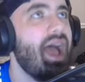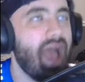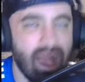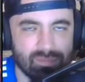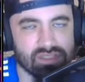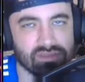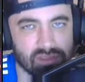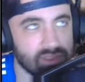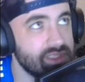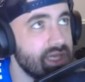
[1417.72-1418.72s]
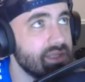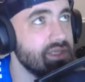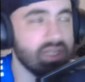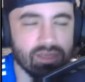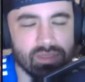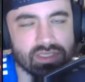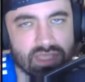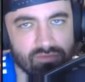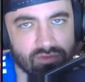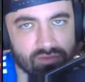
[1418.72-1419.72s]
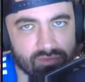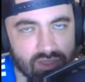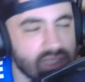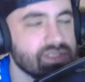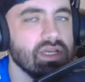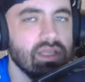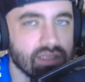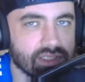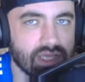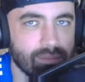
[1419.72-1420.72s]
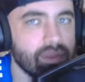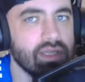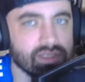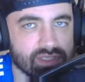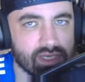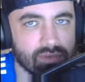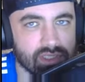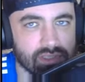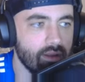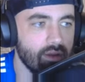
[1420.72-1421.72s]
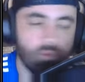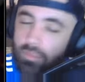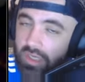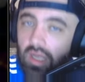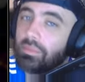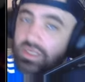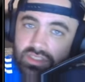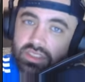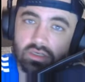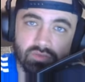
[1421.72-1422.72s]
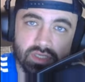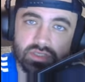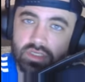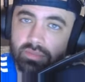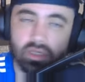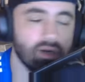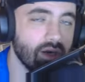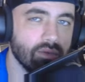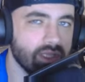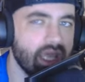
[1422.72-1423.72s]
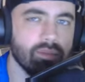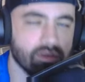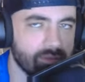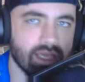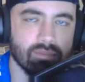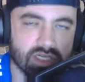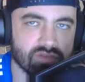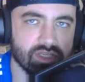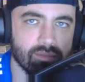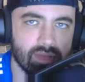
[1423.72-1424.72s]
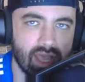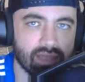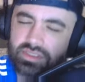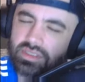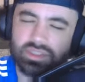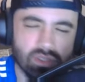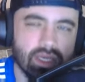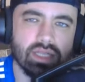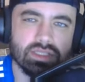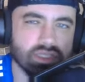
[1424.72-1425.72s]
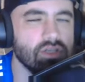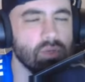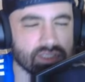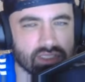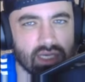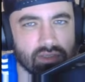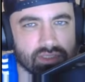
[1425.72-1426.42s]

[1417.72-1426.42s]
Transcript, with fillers: absolutely deadly. Going to be a tough one for us. Let's hop in and see how we do. We pick up a single victory, but aren't really able to make much of an impact. Let's go ahead and see who wins the title this